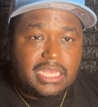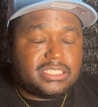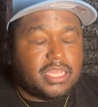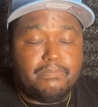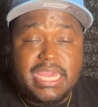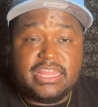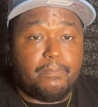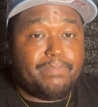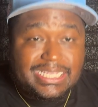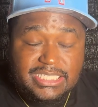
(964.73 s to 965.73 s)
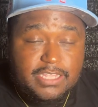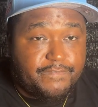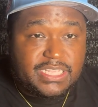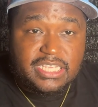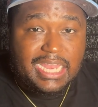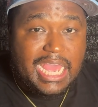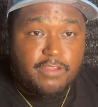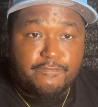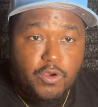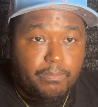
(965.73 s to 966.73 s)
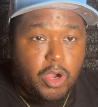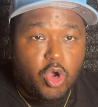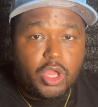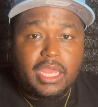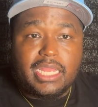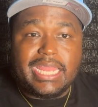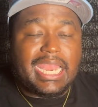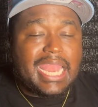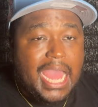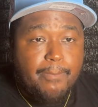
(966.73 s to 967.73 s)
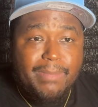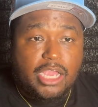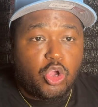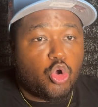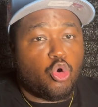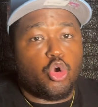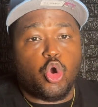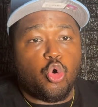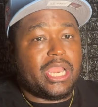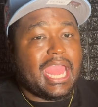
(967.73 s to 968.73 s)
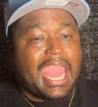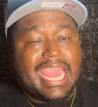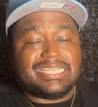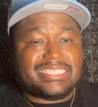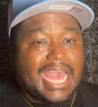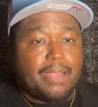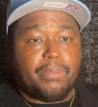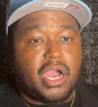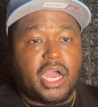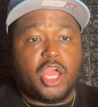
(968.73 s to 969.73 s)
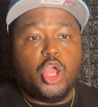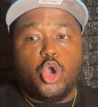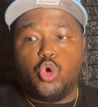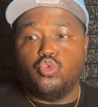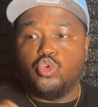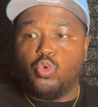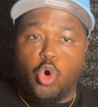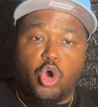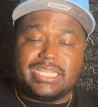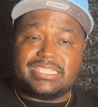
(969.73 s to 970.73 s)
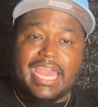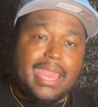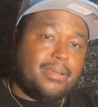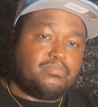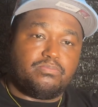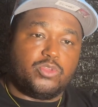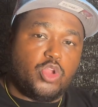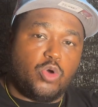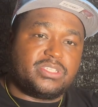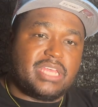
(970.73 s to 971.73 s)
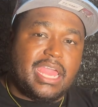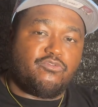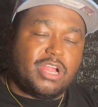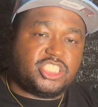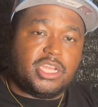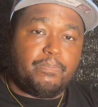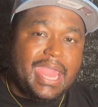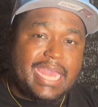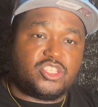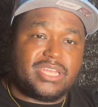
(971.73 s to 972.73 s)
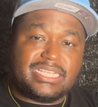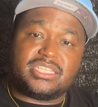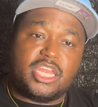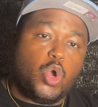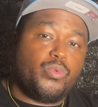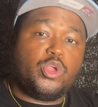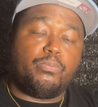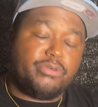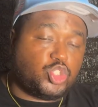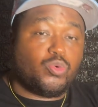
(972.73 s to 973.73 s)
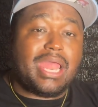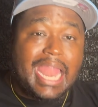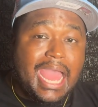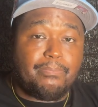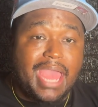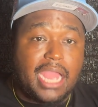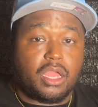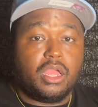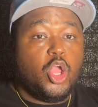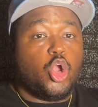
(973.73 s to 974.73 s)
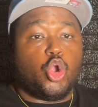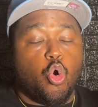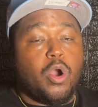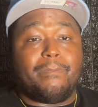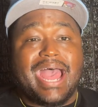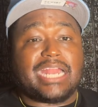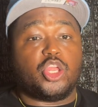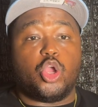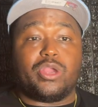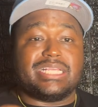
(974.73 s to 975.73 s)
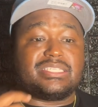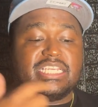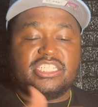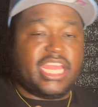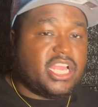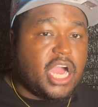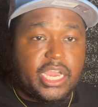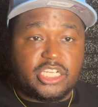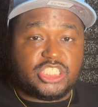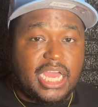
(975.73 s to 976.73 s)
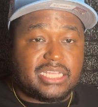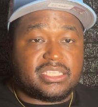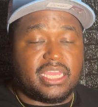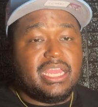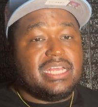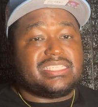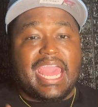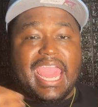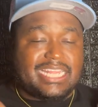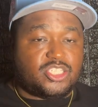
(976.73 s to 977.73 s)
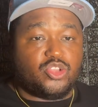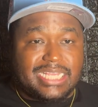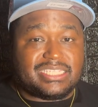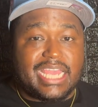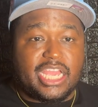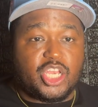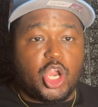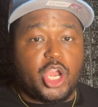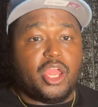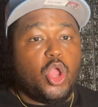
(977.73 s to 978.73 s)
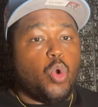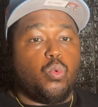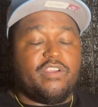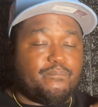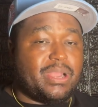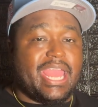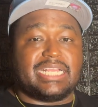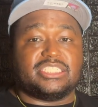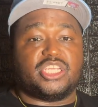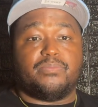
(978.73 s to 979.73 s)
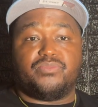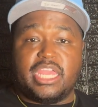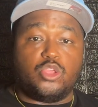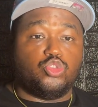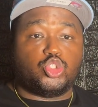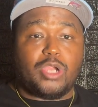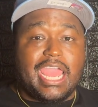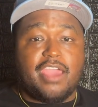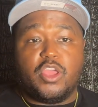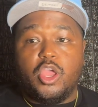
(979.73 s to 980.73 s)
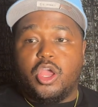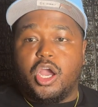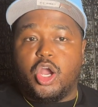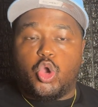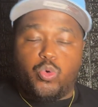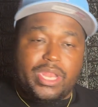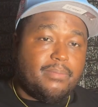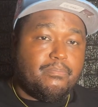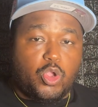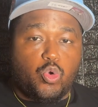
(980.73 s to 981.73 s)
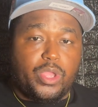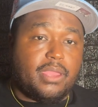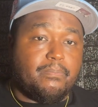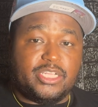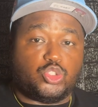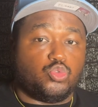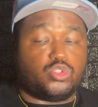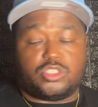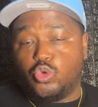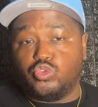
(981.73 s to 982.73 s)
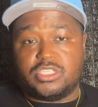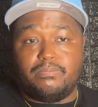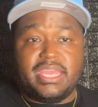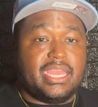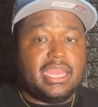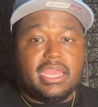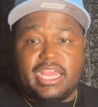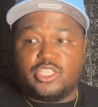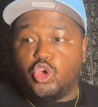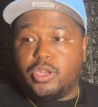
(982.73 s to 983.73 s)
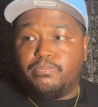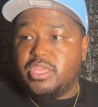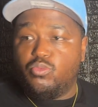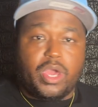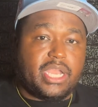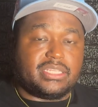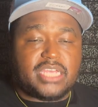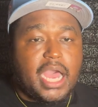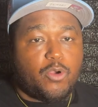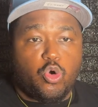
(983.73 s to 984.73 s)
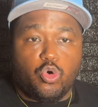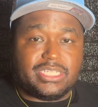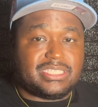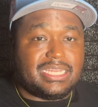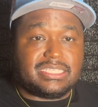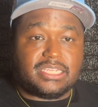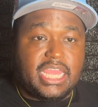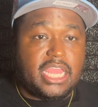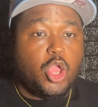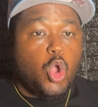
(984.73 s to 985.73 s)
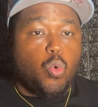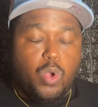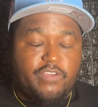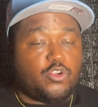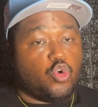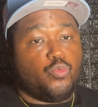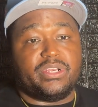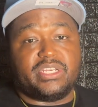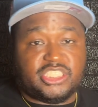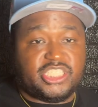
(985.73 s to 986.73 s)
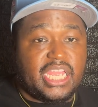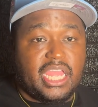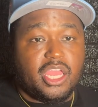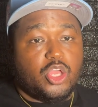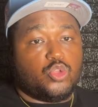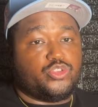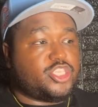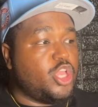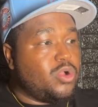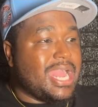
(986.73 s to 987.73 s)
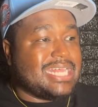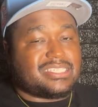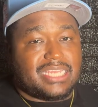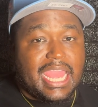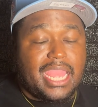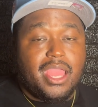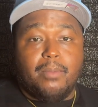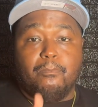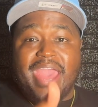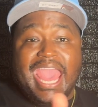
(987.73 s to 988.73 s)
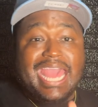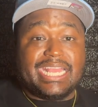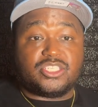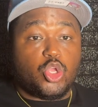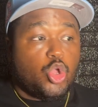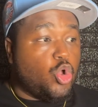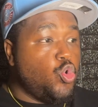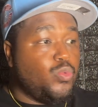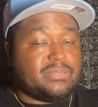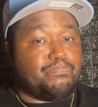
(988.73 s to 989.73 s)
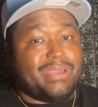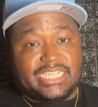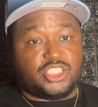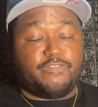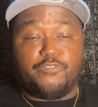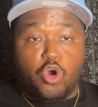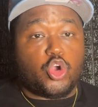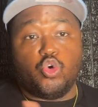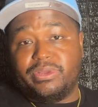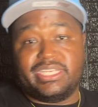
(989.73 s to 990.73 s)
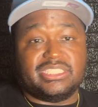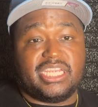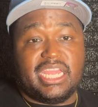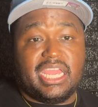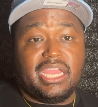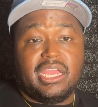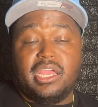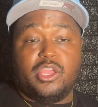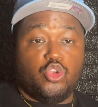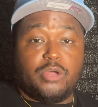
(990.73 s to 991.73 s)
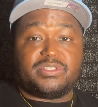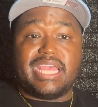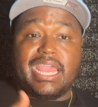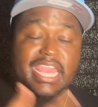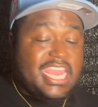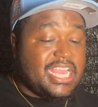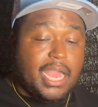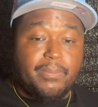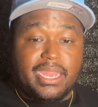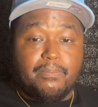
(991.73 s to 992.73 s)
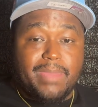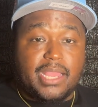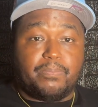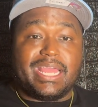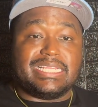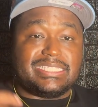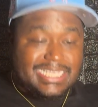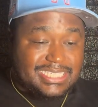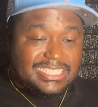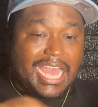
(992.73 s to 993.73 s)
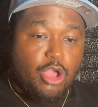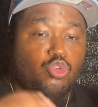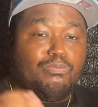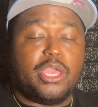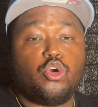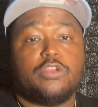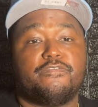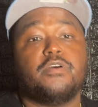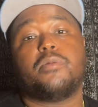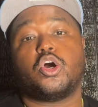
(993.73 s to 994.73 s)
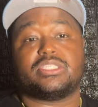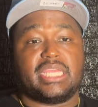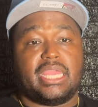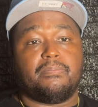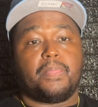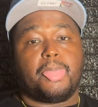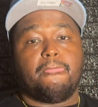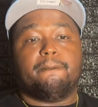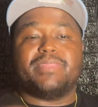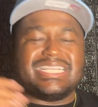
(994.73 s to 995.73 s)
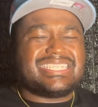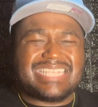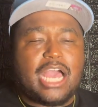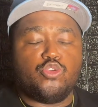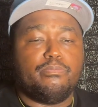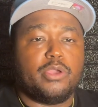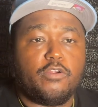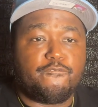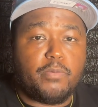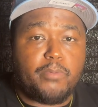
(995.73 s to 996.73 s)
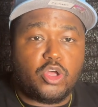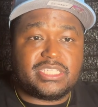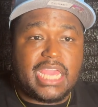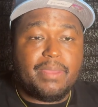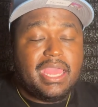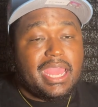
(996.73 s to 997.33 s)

To me, the best defensive line in football. That linebacker core going to add Zach Bond, who New Orleans had, rushing the passer. They said, no, we're going to put you at linebacker. Going back to go get C.J. Gardner-Johnson to add to that secondary with Blankenship. Then you draft Quinion Mitchell, who to me is going to be one of the top corners in this league, with Cooper DeJean. You still got Slay. Maddox, who was benched for Cooper DeJean. You know what I'm saying? He coming in making plays. This is how you build a football team. This is how you build a football team.